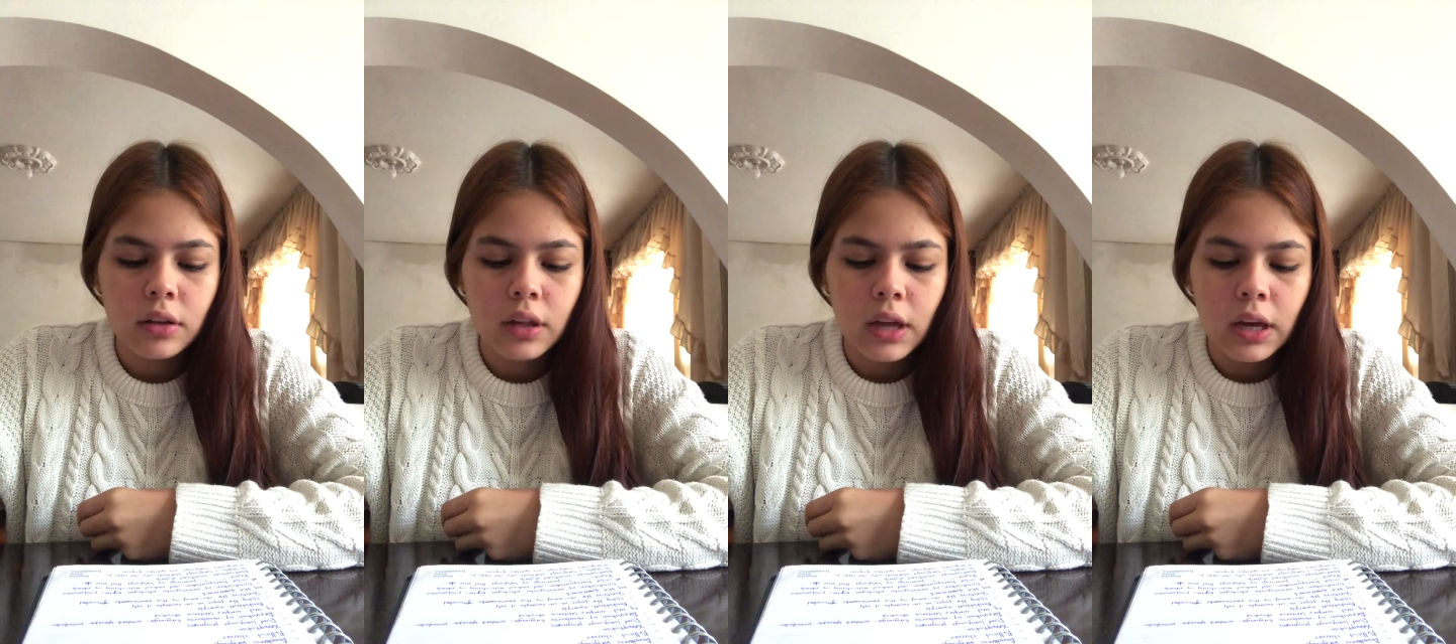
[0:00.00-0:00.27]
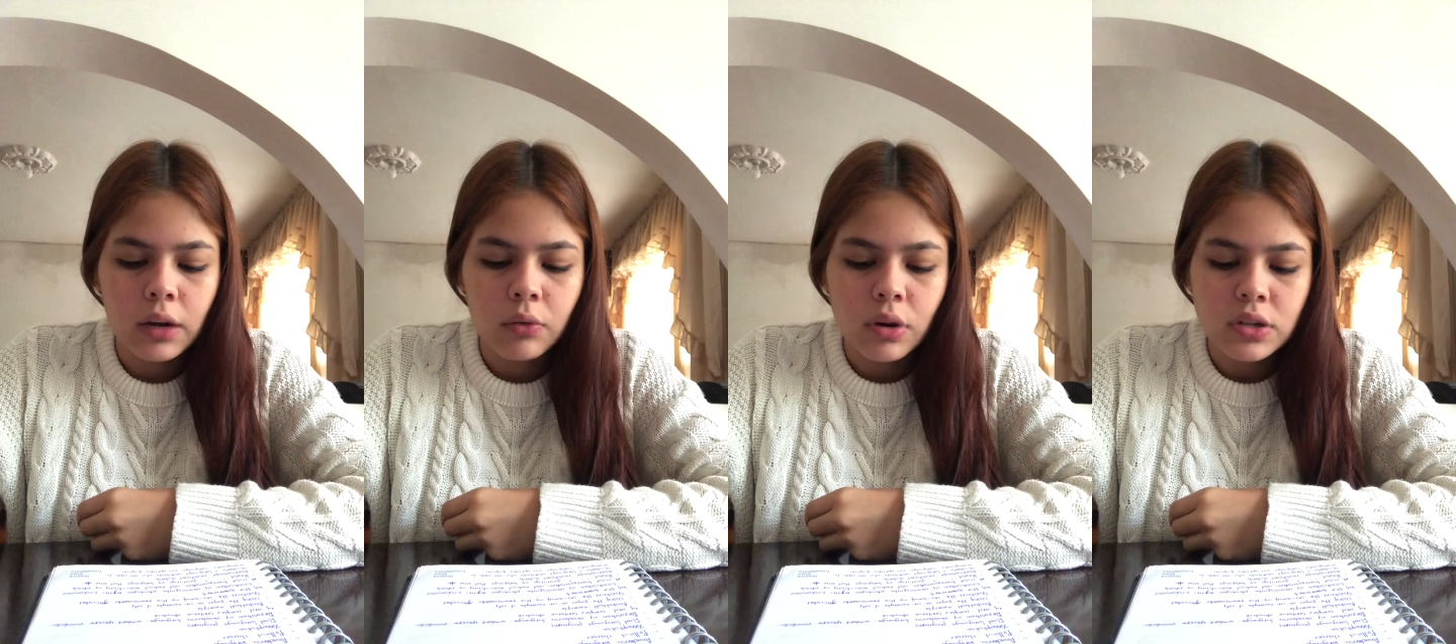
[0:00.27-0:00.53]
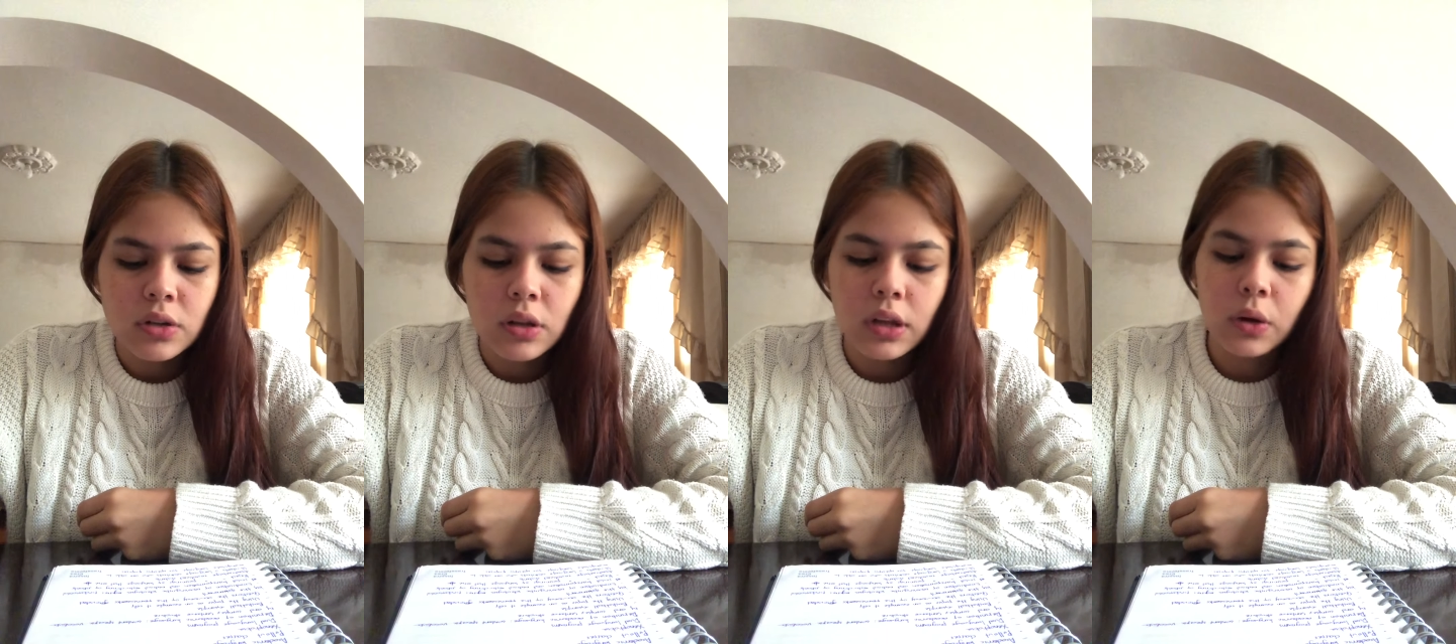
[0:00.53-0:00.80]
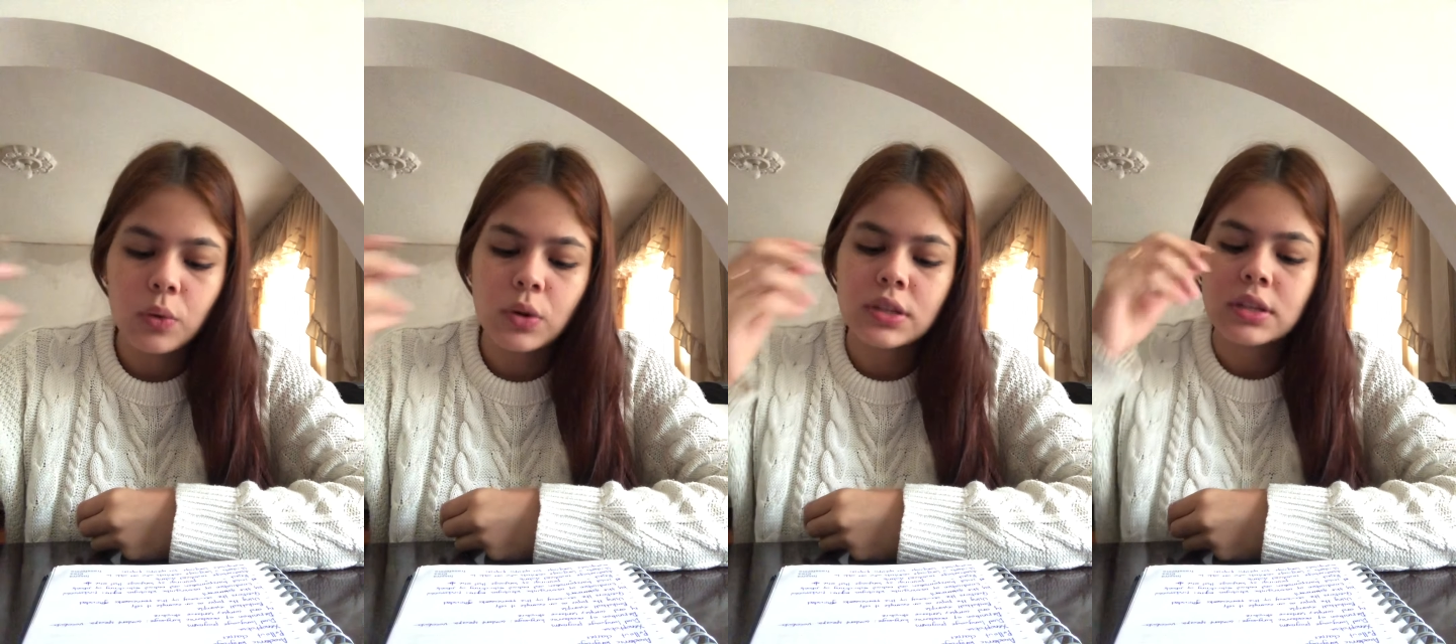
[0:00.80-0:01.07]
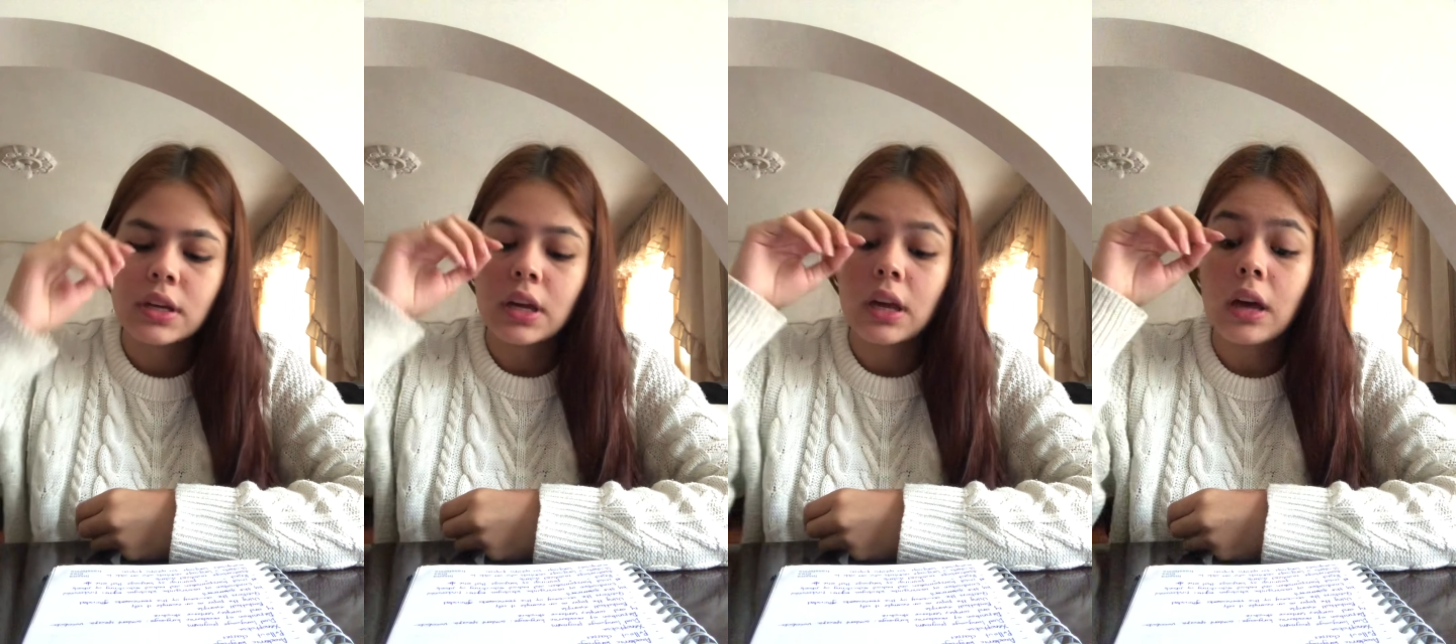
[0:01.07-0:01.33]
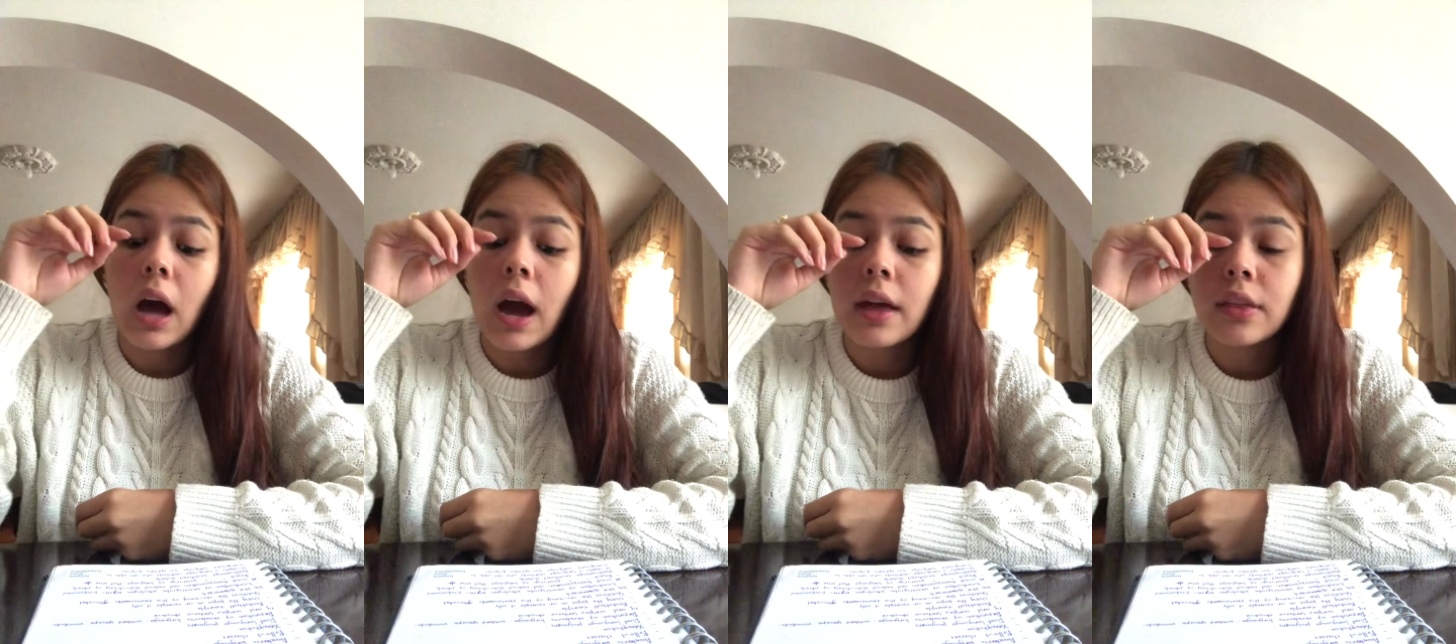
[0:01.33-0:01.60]
raciolinguistic
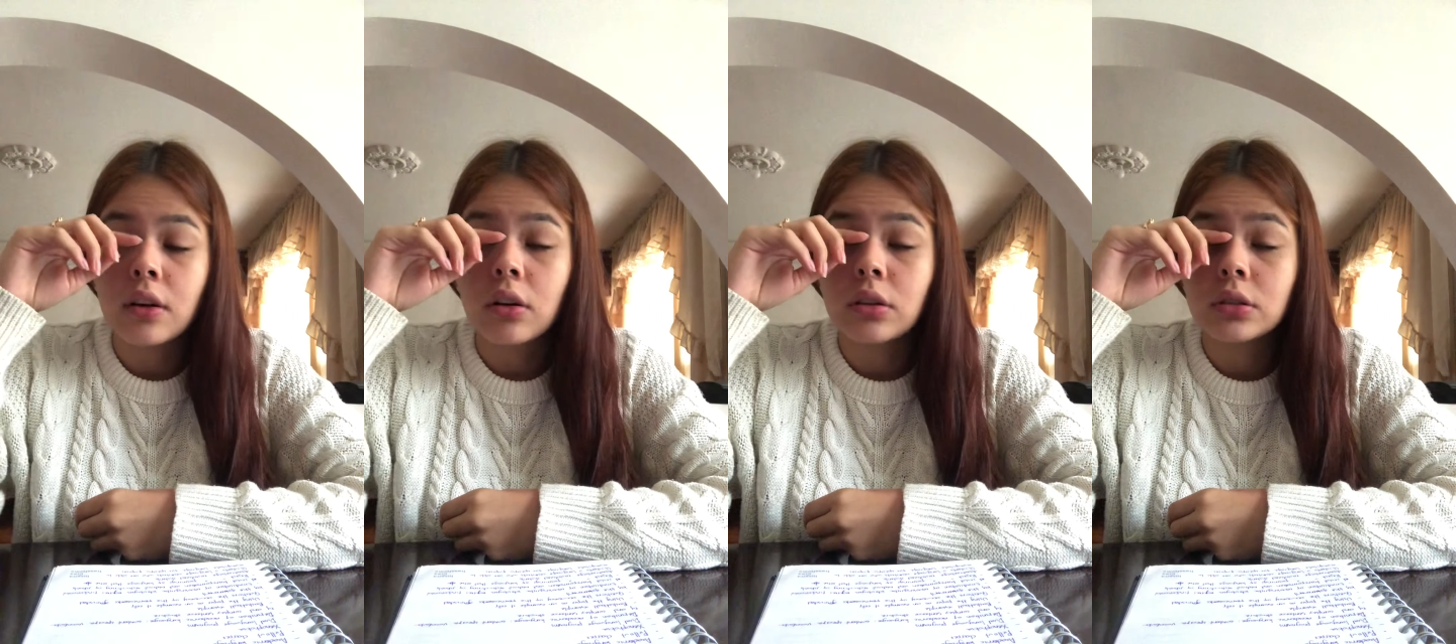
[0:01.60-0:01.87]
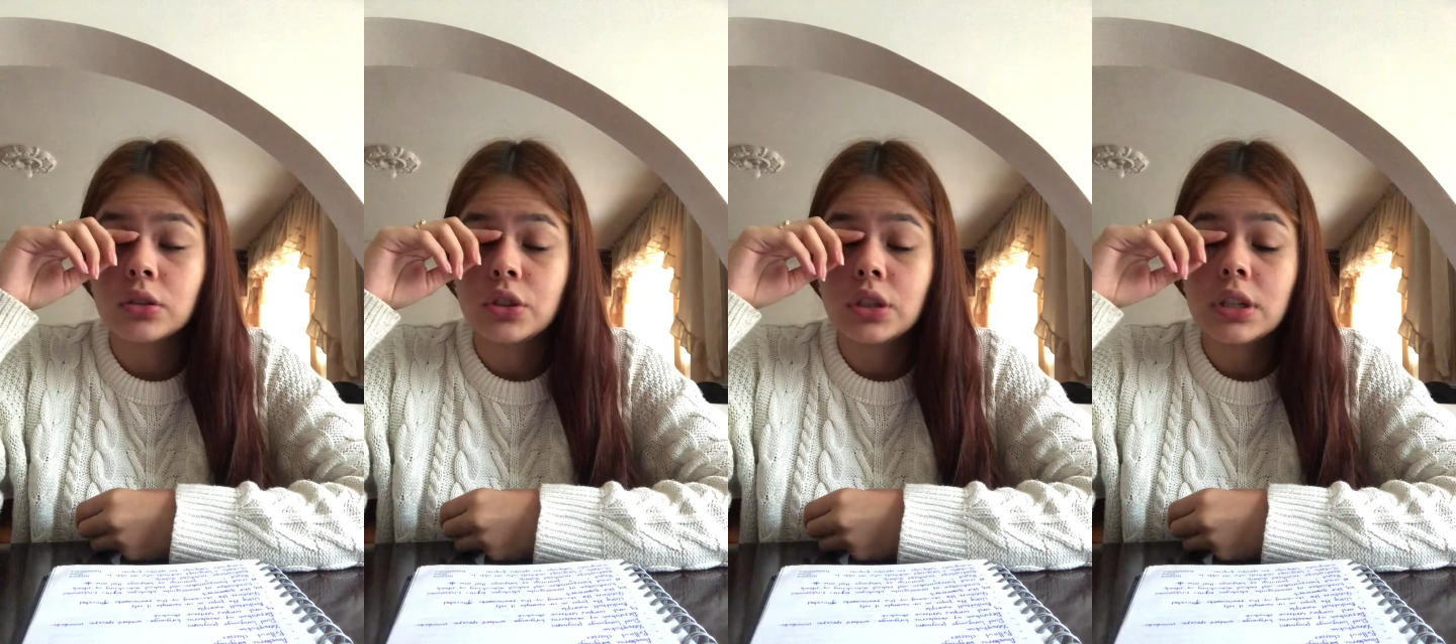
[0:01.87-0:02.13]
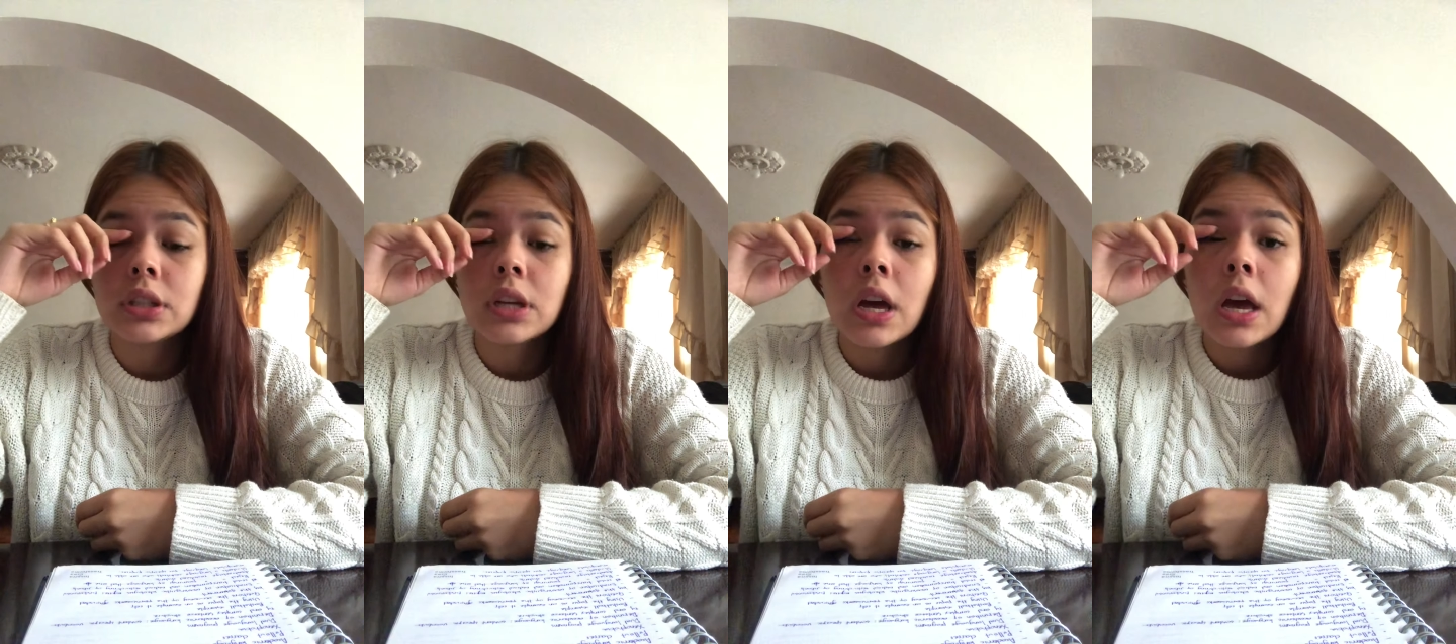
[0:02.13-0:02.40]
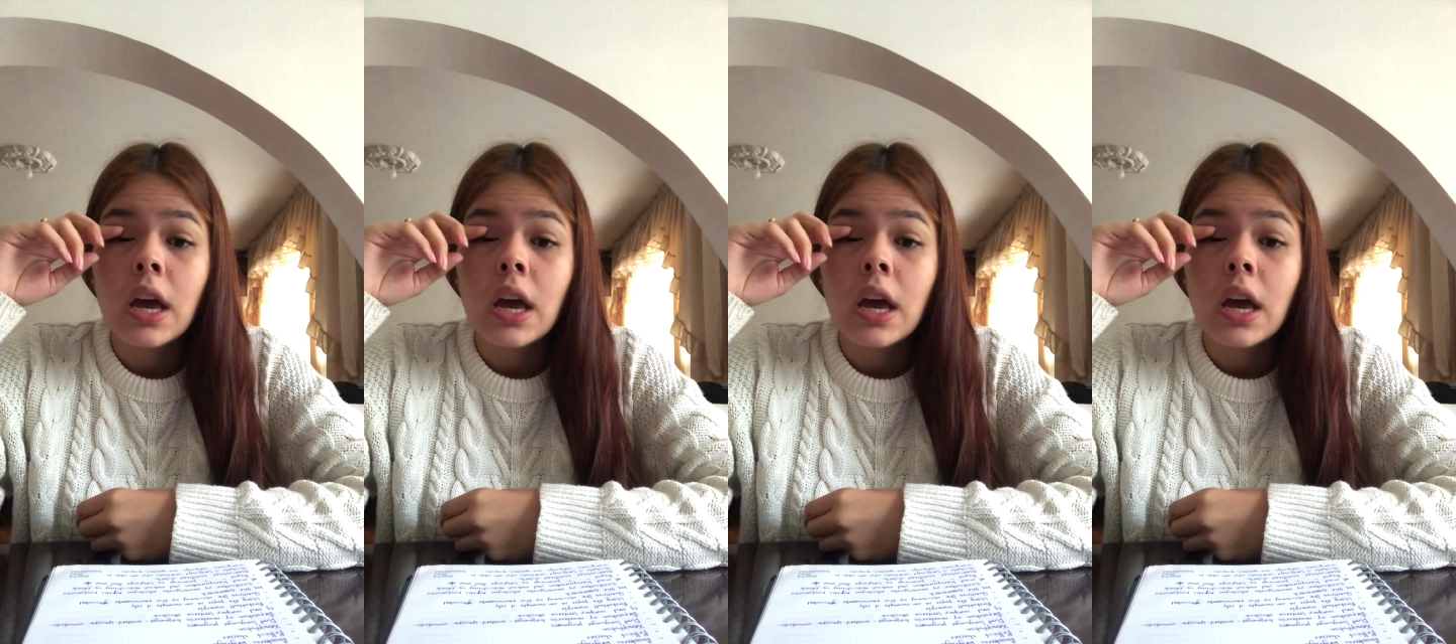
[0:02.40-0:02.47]
ideologies